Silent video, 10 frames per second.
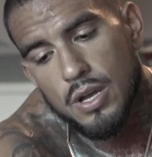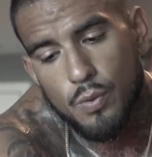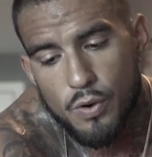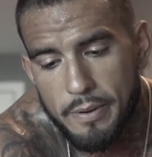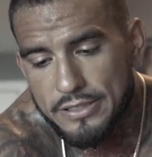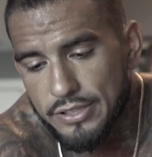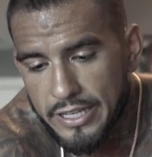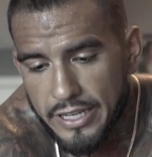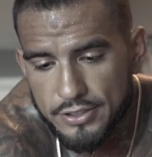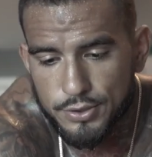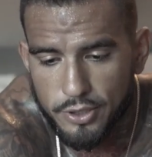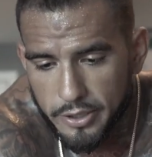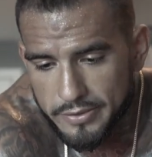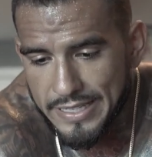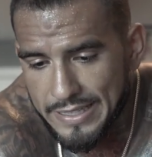We're about to get into
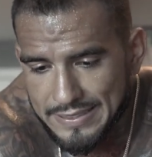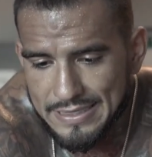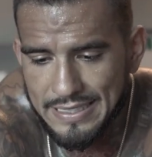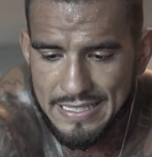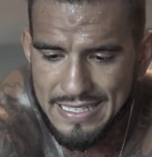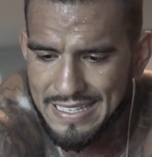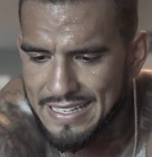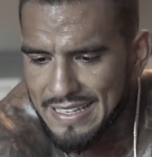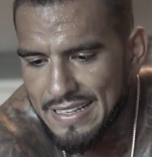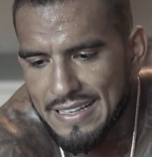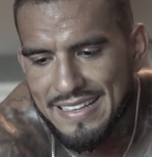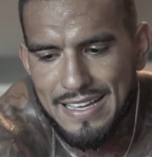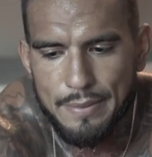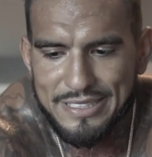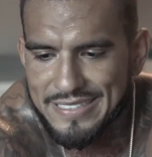our test.
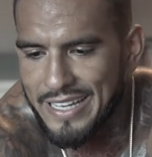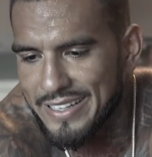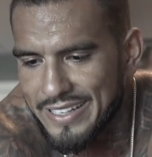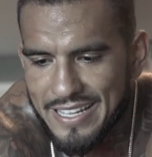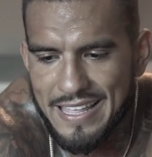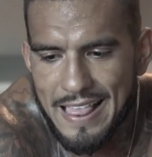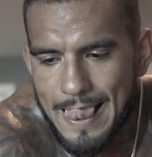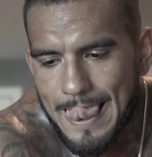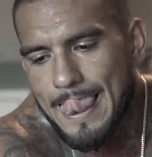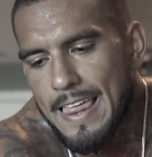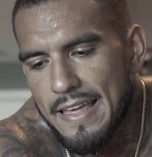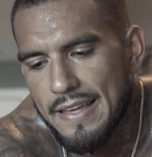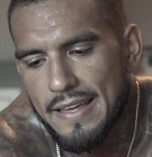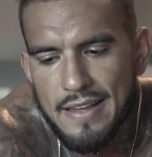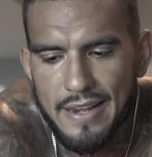I'm excited.
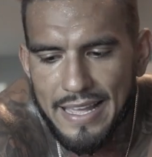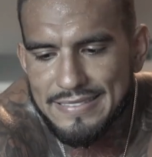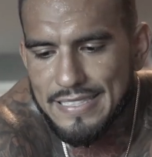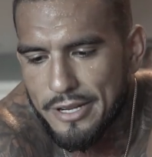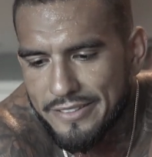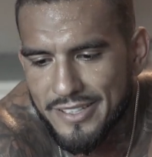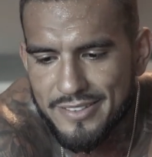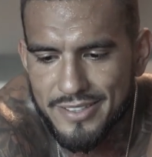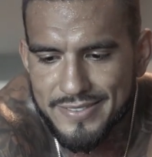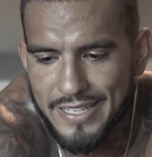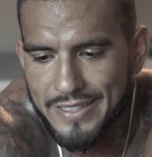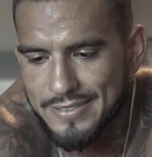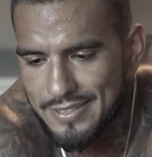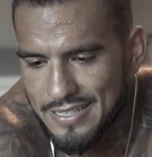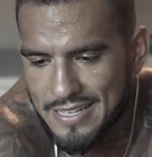Last time I did this
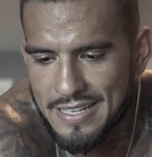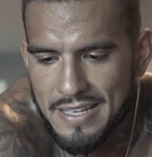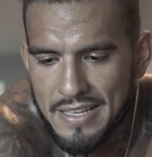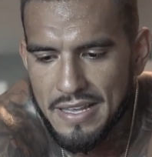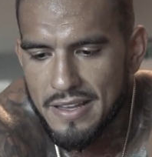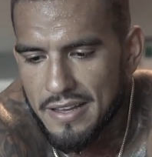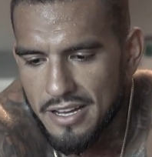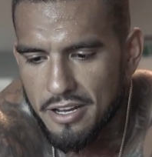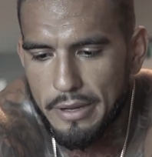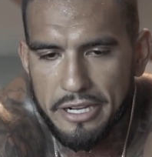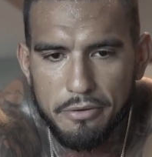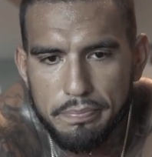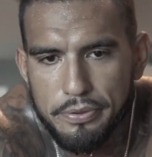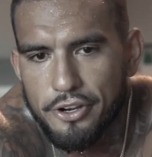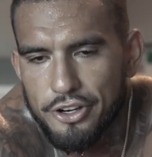test, my
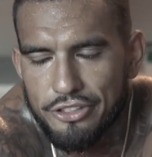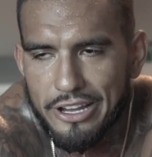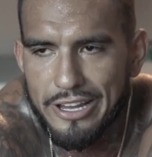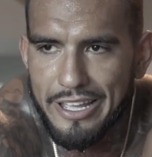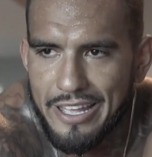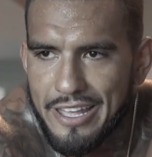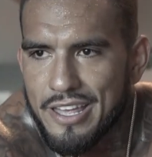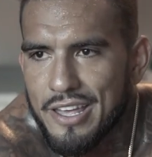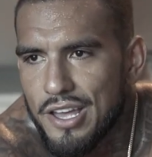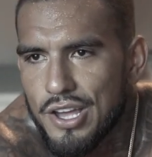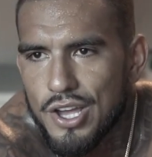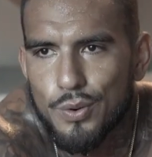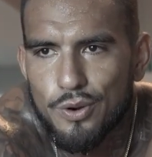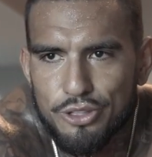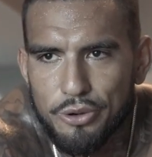computer died
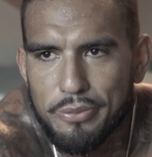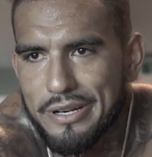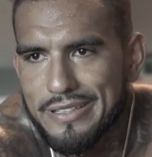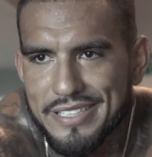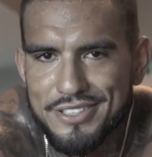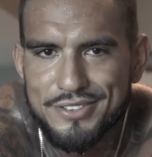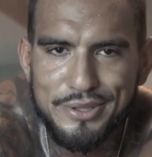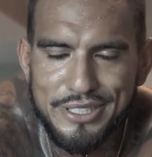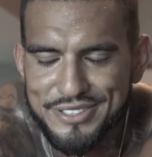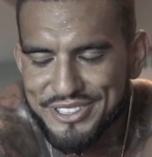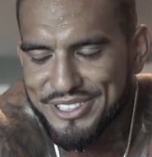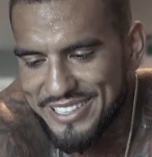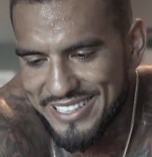with 3 minutes into it, so